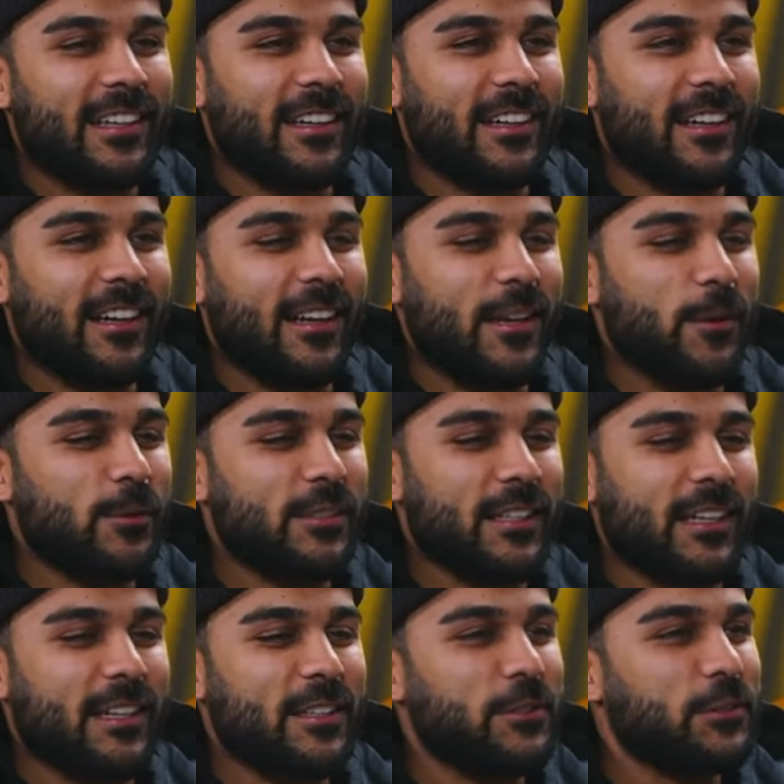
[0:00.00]
Uh, he was
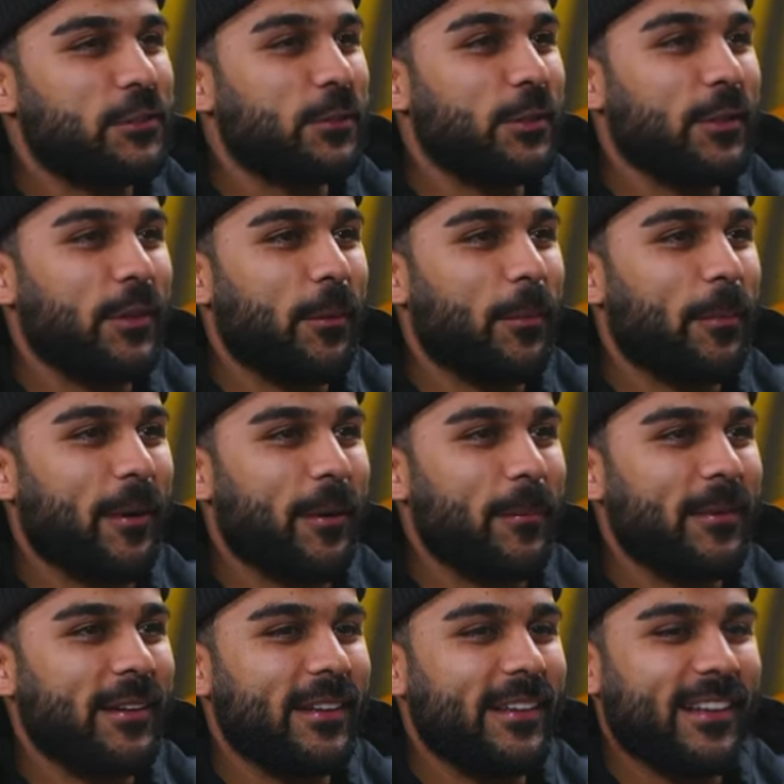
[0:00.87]
like in a studio
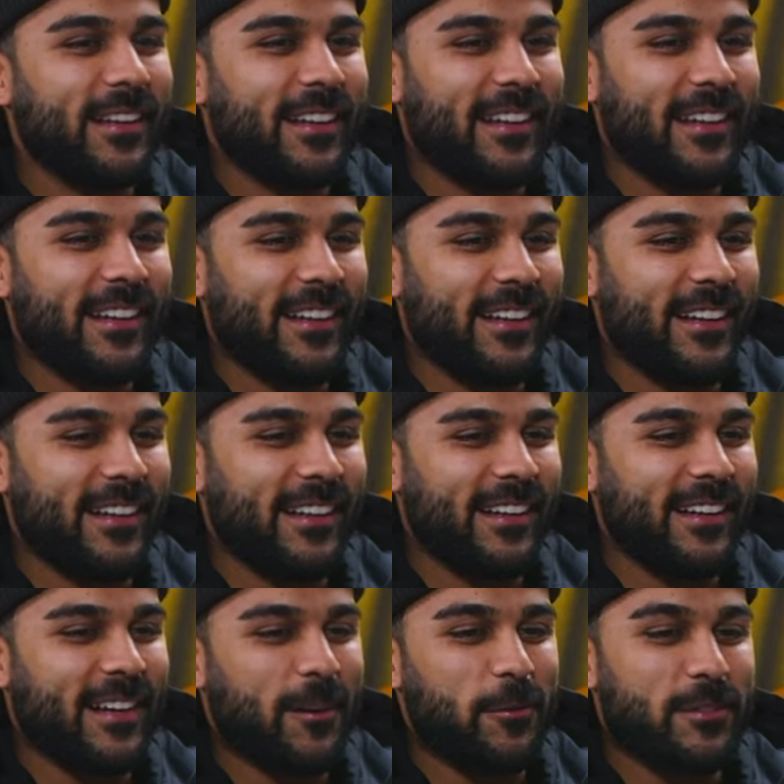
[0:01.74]
apartment, and
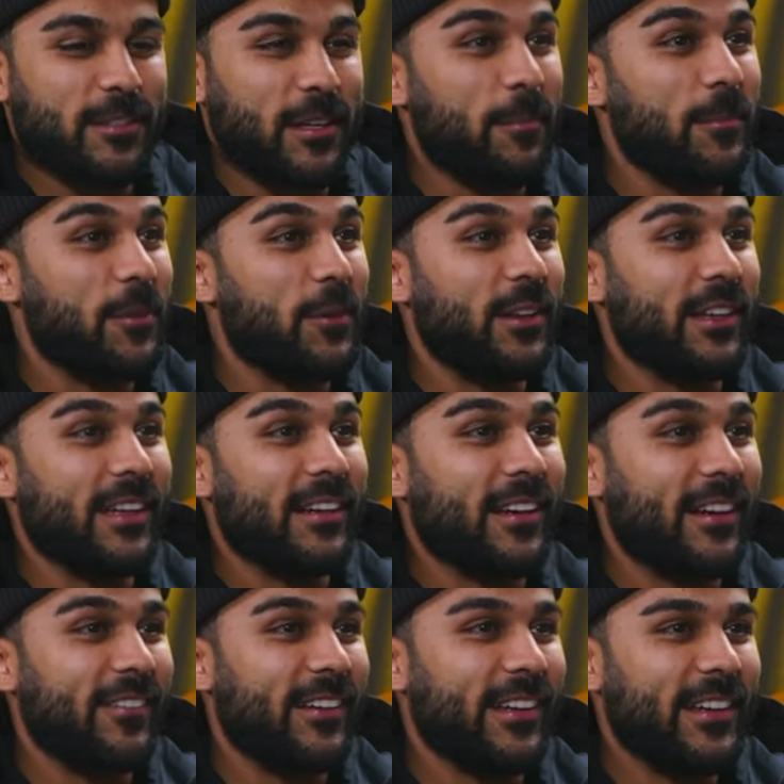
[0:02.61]
uh, I was commuting
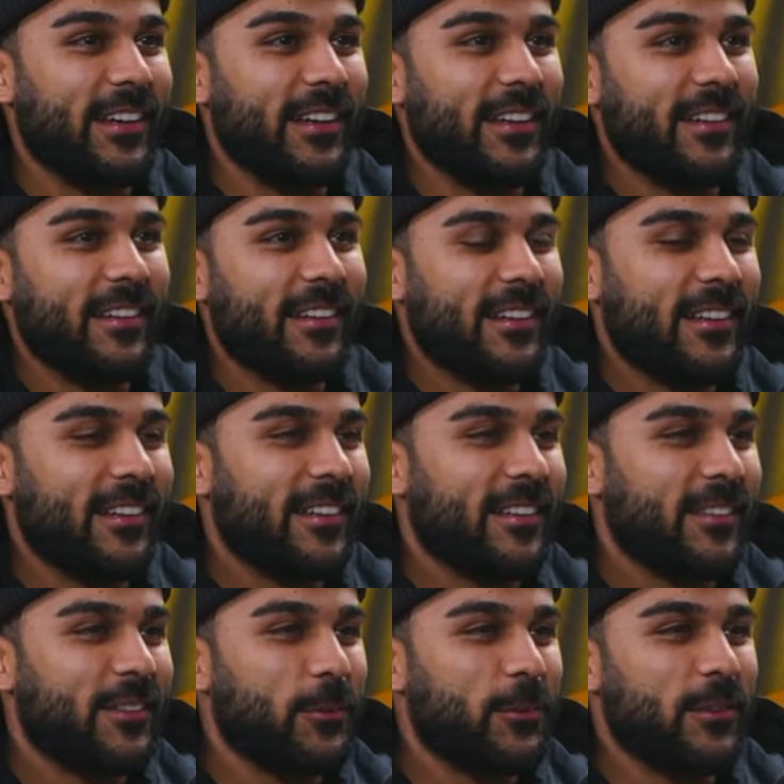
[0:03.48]
here every day,
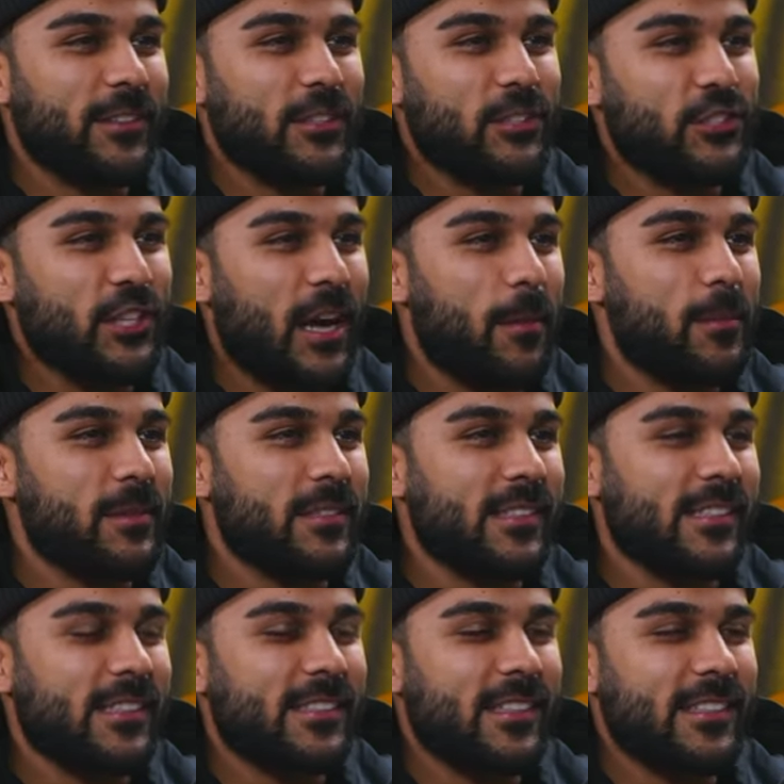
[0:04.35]
wow. doing this job as
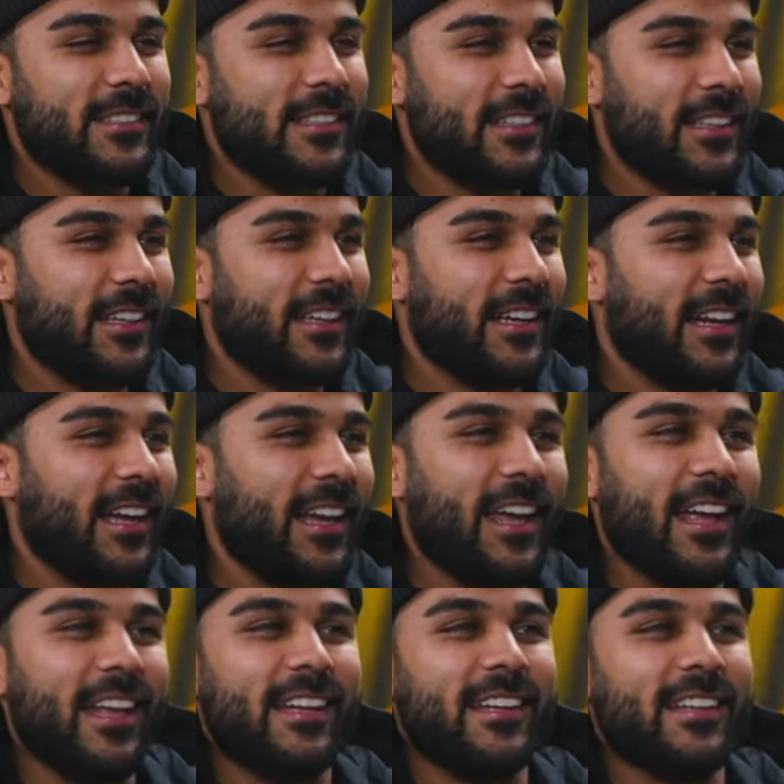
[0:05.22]
an assistant, and I
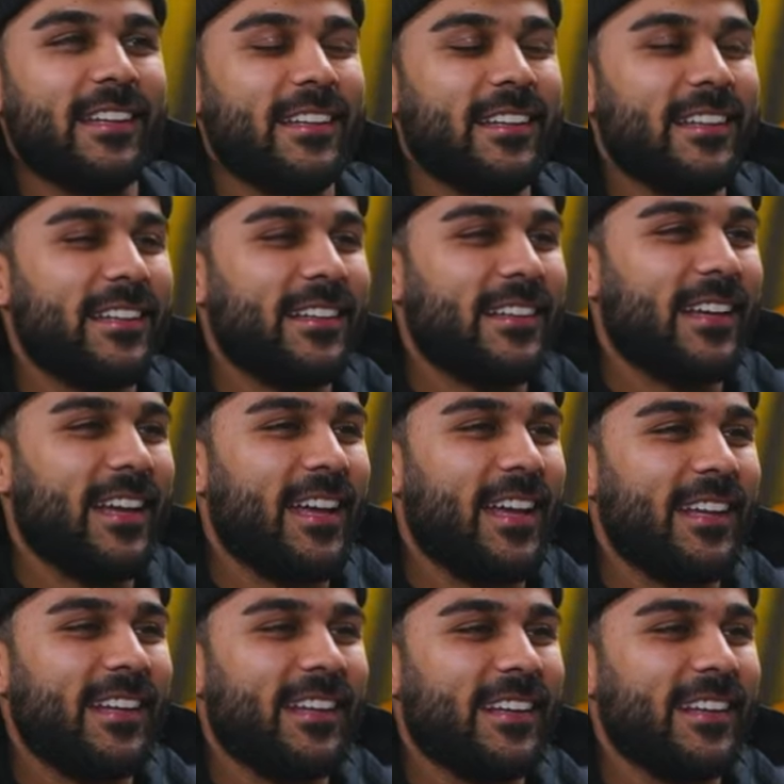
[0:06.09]
hated it. I
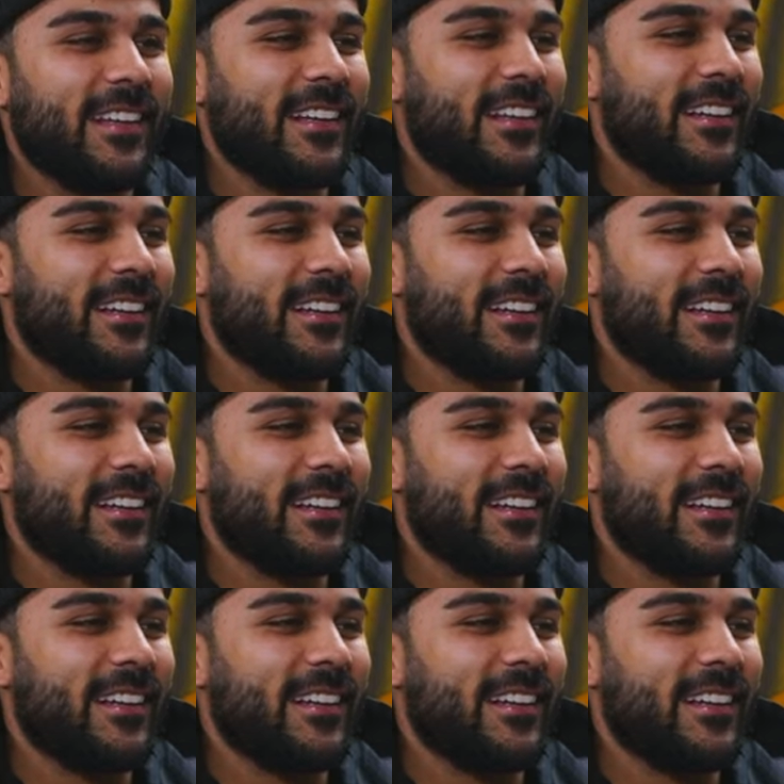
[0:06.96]
hated it.